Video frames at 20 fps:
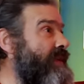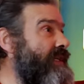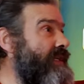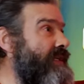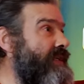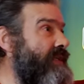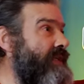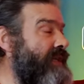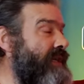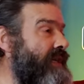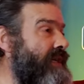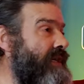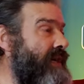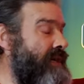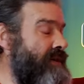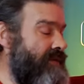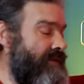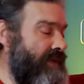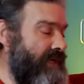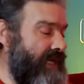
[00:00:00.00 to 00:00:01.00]
makes us, our,
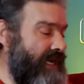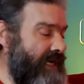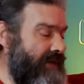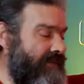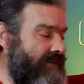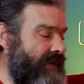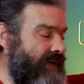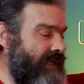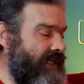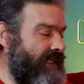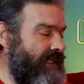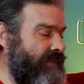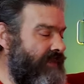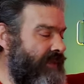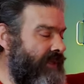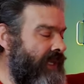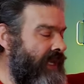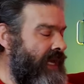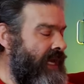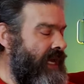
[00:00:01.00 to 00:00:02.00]
our third act fairly
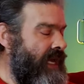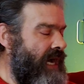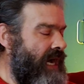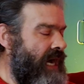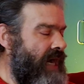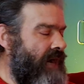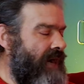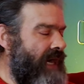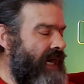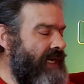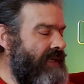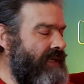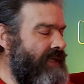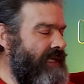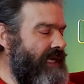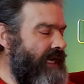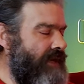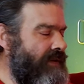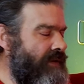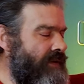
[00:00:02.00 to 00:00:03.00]
simple. Uh, and
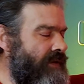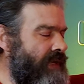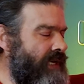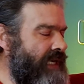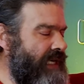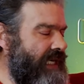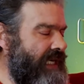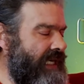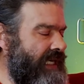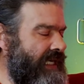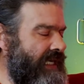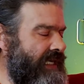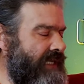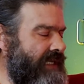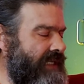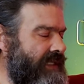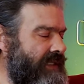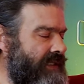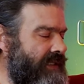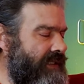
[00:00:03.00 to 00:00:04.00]
the other thing
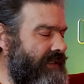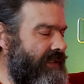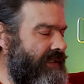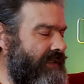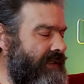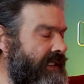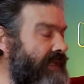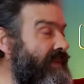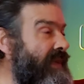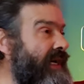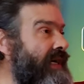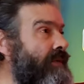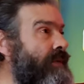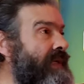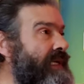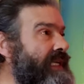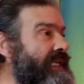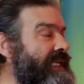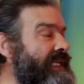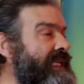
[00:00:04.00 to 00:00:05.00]
is somehow
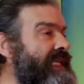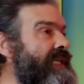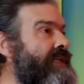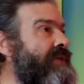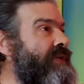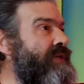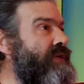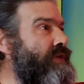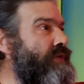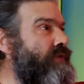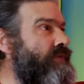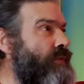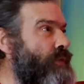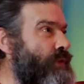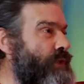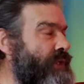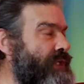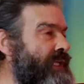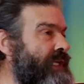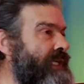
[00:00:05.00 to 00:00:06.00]
we need to
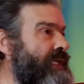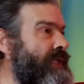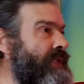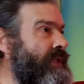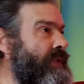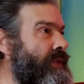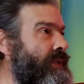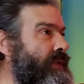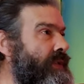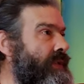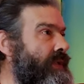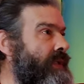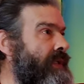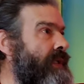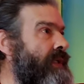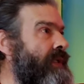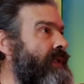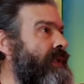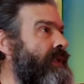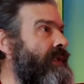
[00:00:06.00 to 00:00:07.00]
foreshadow
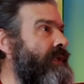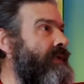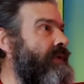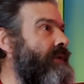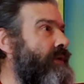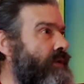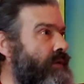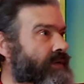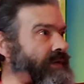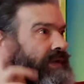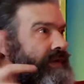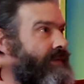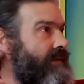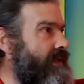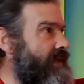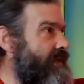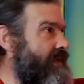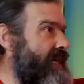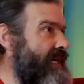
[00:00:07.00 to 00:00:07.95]
the whole thing with the